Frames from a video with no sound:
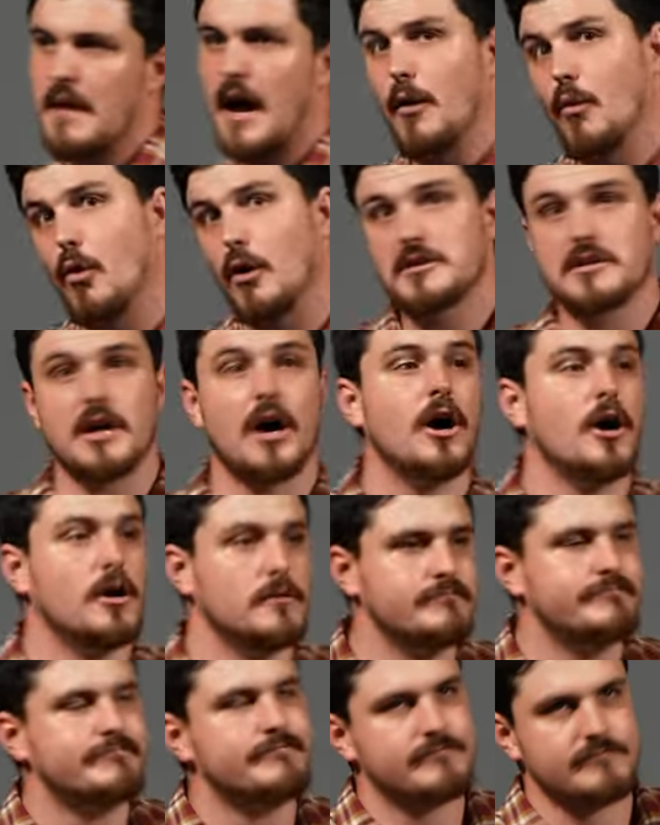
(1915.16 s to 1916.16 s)
I walked
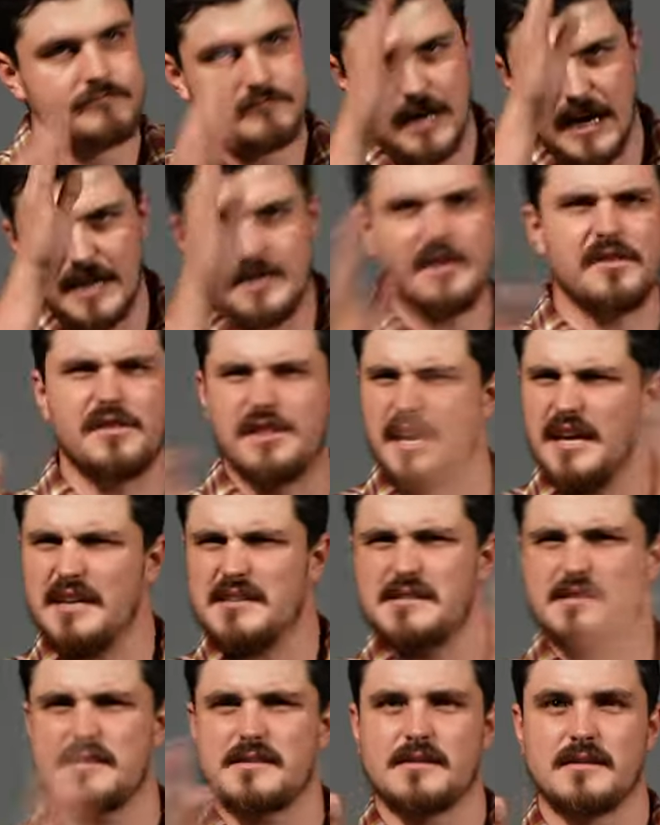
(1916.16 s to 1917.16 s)
home. I did
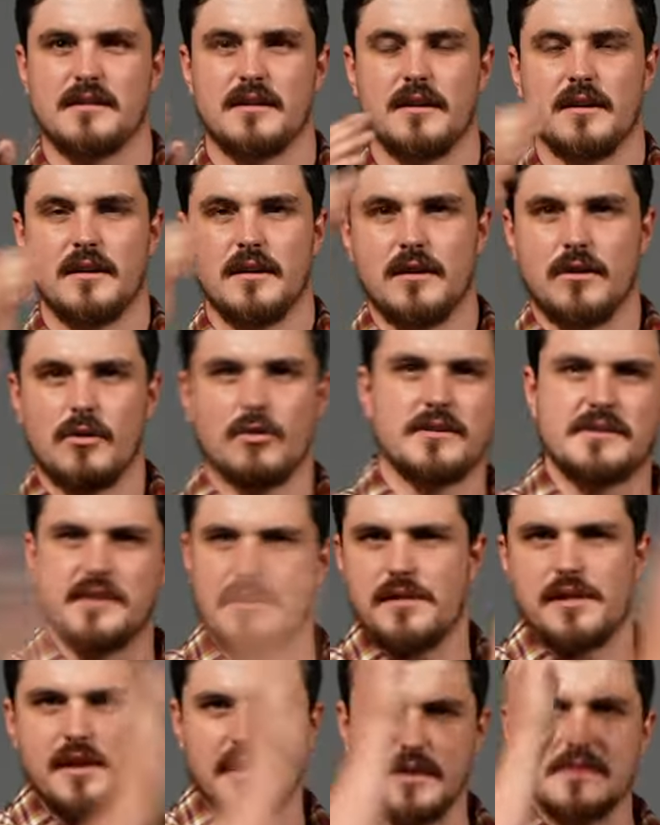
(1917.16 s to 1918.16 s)
this, or is
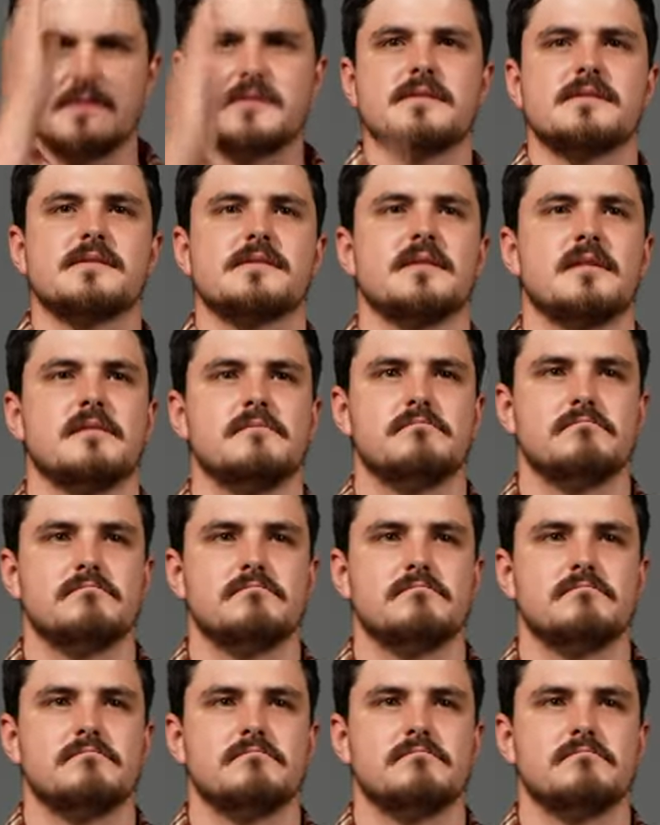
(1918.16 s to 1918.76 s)
it this?